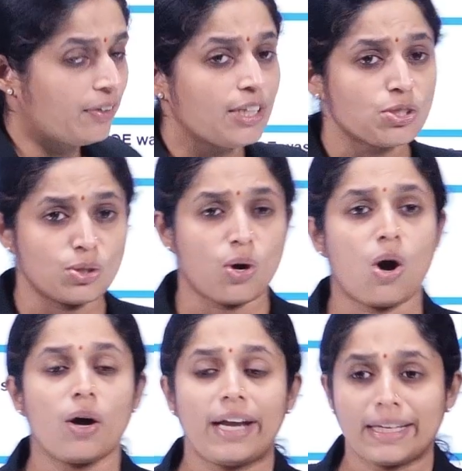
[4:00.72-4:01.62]
it is
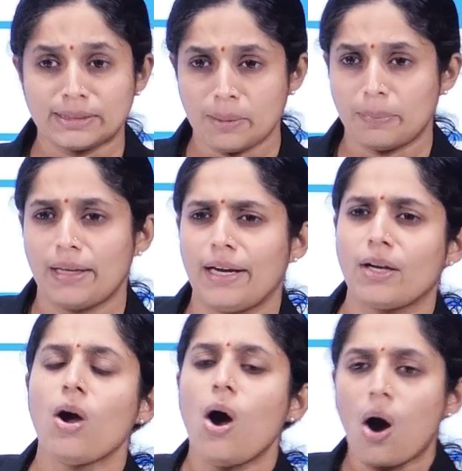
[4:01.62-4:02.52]
drawn, accepted,
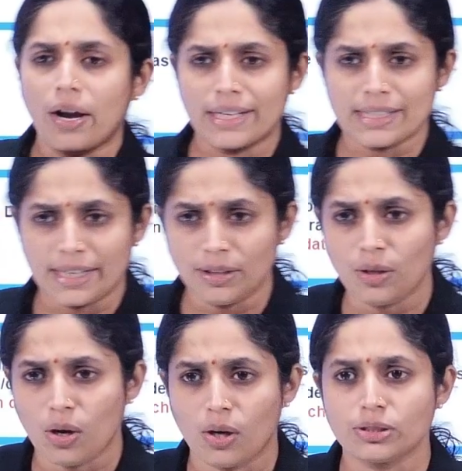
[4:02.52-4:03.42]
or it is
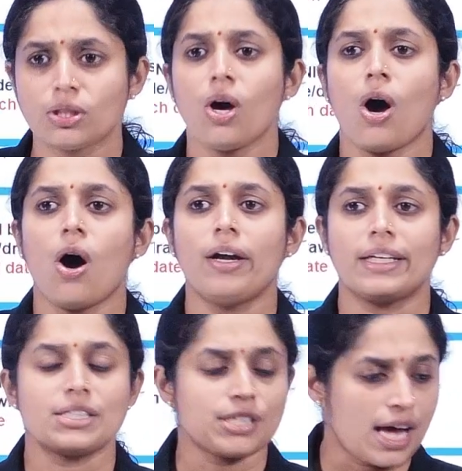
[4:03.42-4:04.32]
endorsed, or it
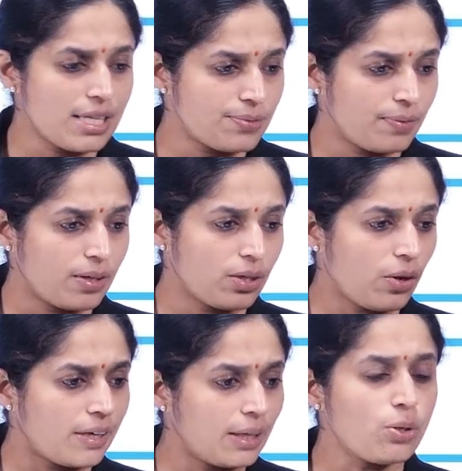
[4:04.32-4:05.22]
is transferred or
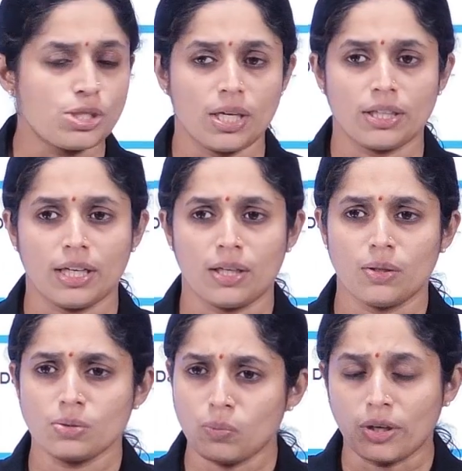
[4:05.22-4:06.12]
negotiated,
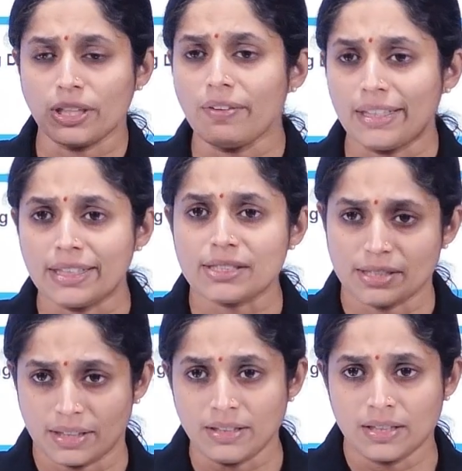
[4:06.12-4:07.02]
so whatever it is
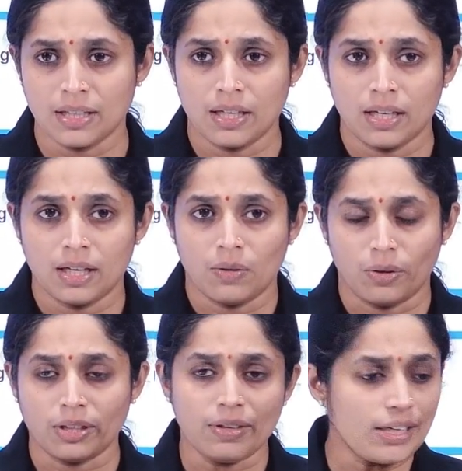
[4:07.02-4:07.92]
done,
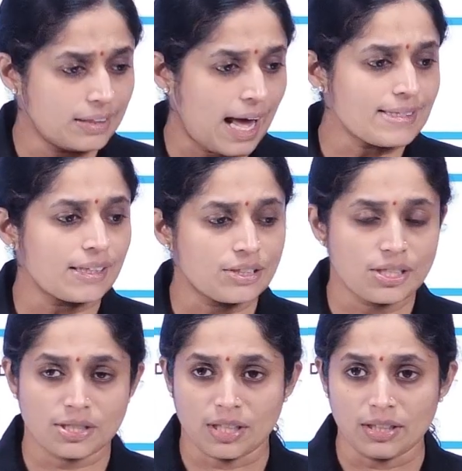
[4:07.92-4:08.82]
whatever transaction
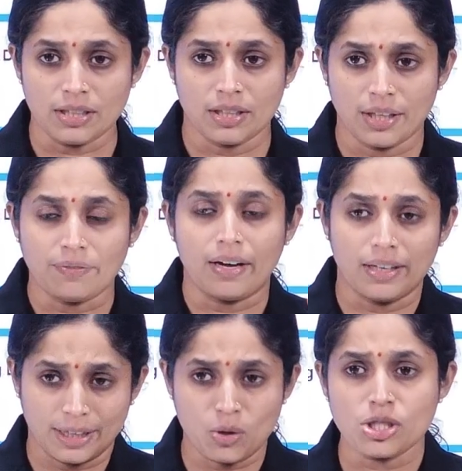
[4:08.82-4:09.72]
is done, if a
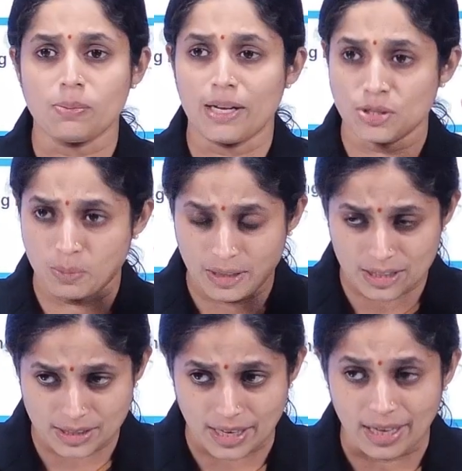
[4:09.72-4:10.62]
negotiable instrument
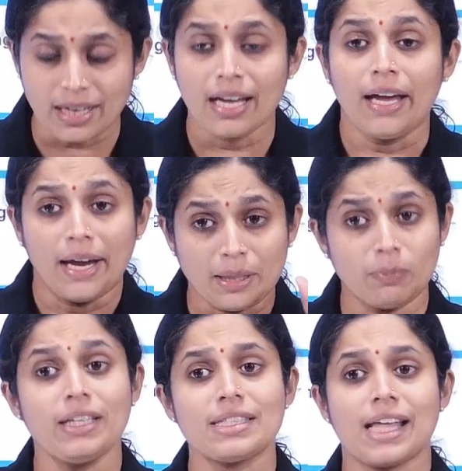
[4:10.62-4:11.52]
is there, it
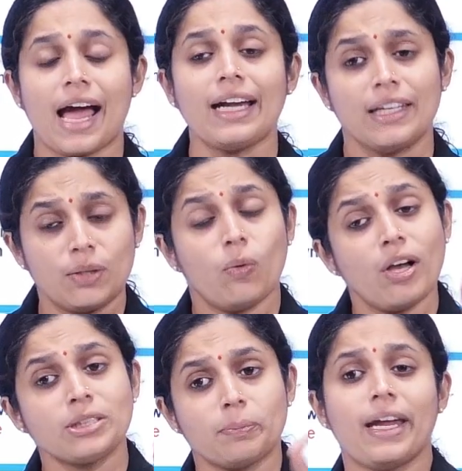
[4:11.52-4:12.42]
means that it
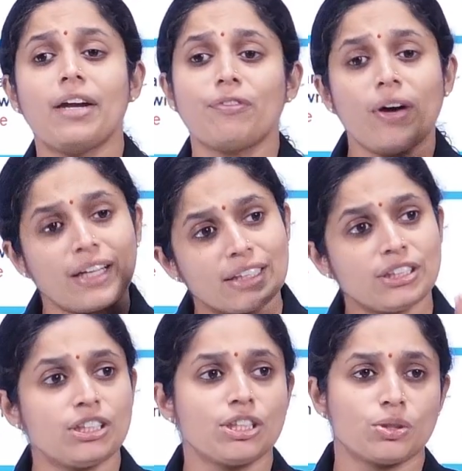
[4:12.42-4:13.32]
was made for
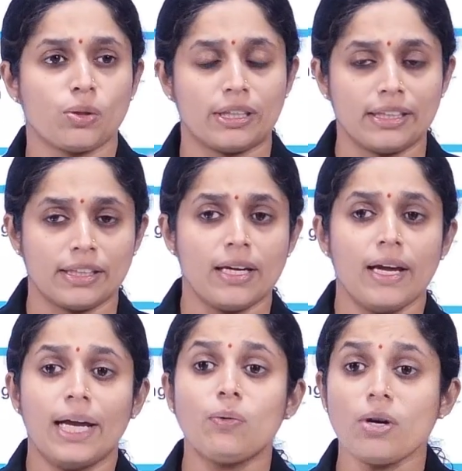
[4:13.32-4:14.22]
consideration only,
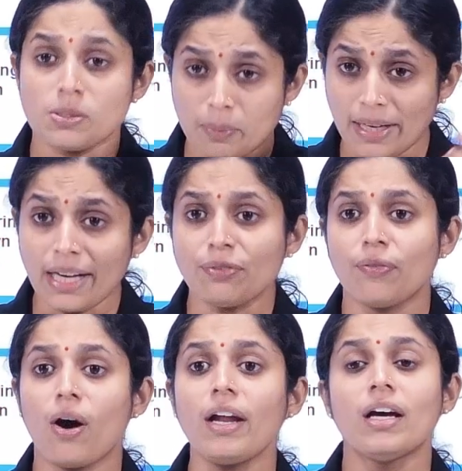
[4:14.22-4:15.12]
it was made
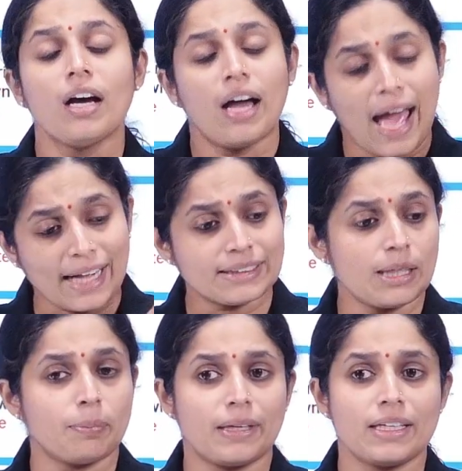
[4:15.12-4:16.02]
for
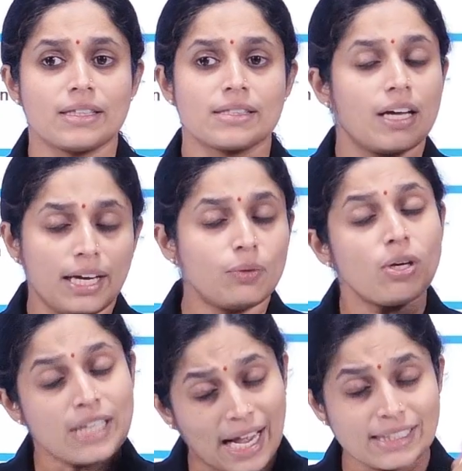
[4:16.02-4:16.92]
acceptance, it
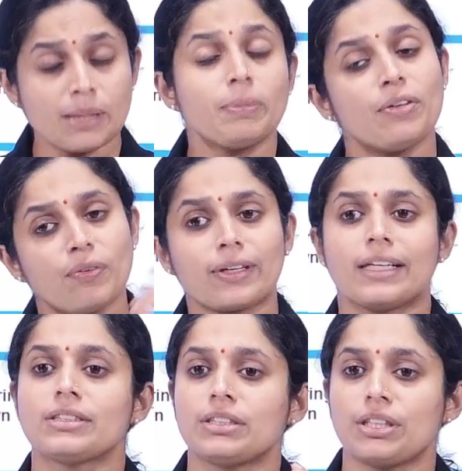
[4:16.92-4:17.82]
was accepted for
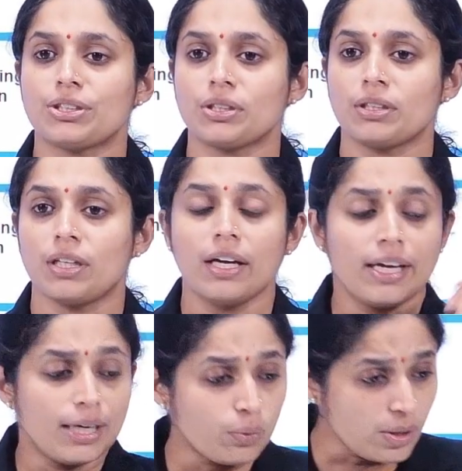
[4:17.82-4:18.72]
consideration,
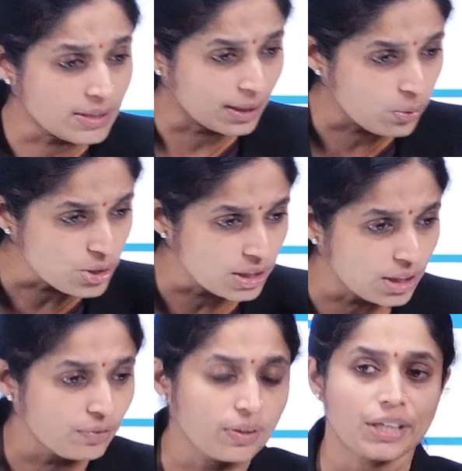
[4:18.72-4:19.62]
it was
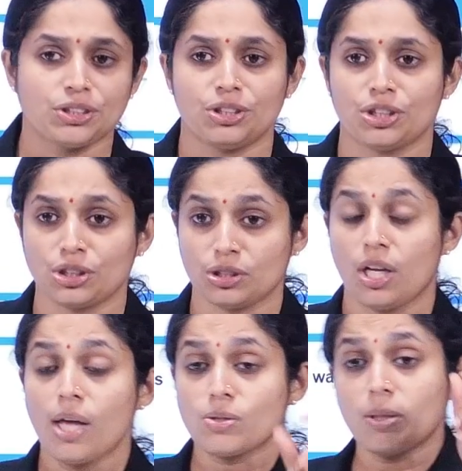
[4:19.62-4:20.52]
negotiated for consideration.
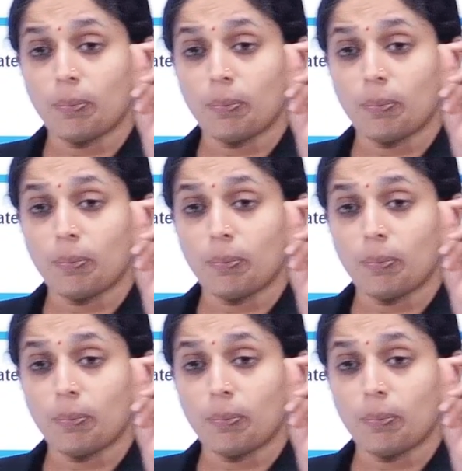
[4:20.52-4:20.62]
So, the